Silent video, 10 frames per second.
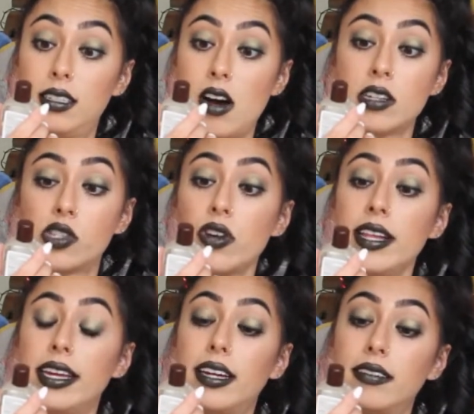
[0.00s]

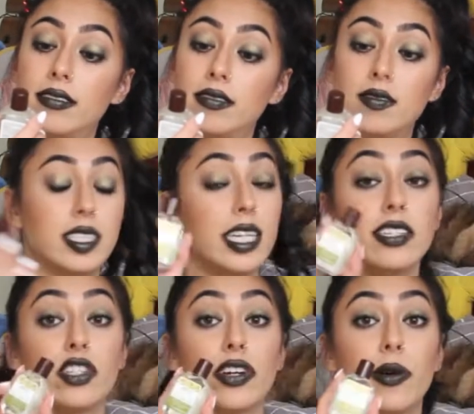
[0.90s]
Australian tea
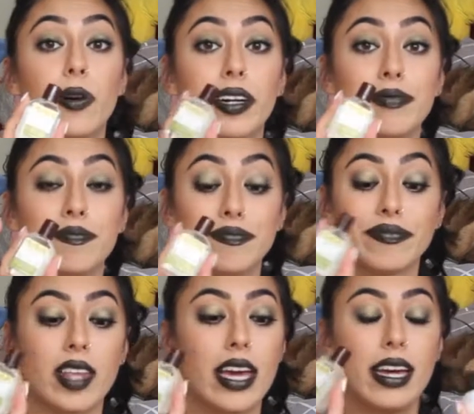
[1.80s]
tree oil.
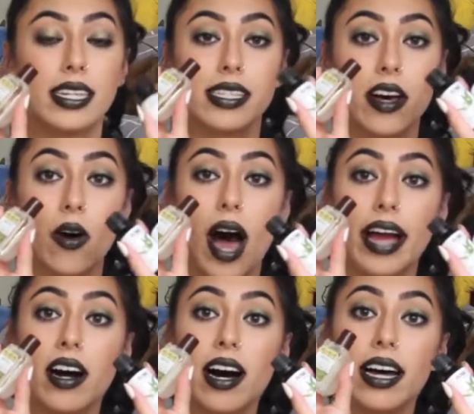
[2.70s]
So I
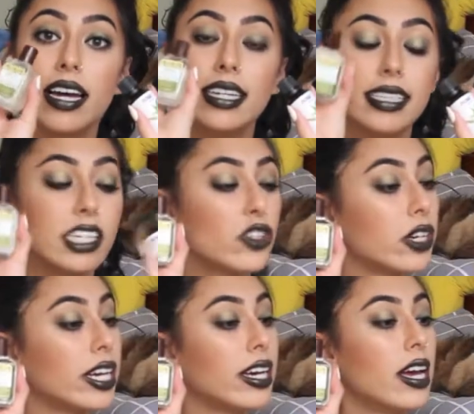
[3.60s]
got tea
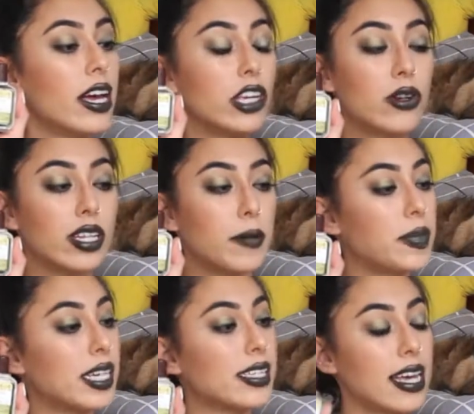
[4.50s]
tree,
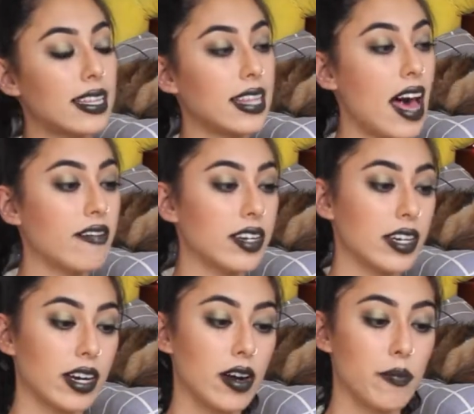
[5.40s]
eucalyptus, and
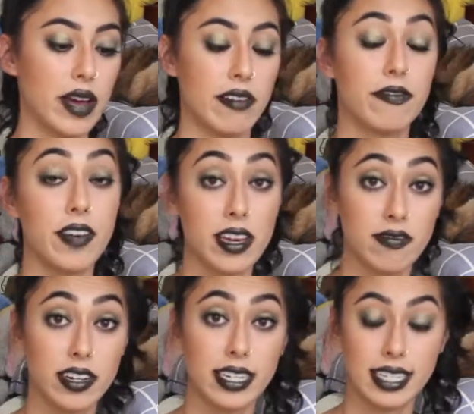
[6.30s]
lavender. My
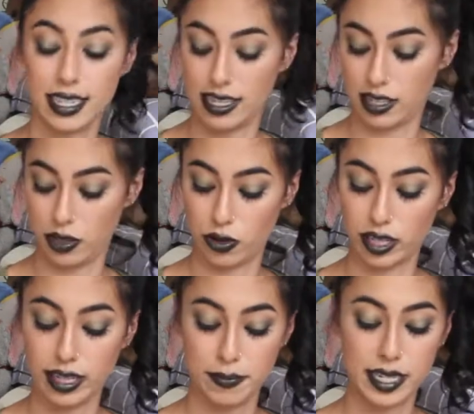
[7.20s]
favorite is
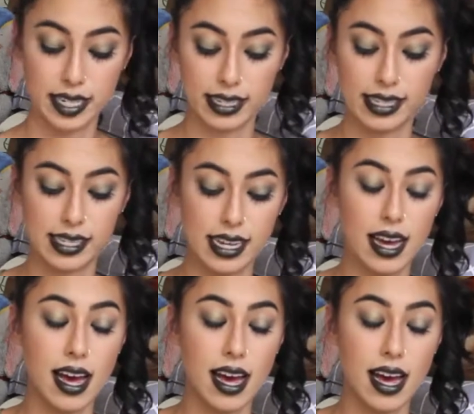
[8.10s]
eucalyptus.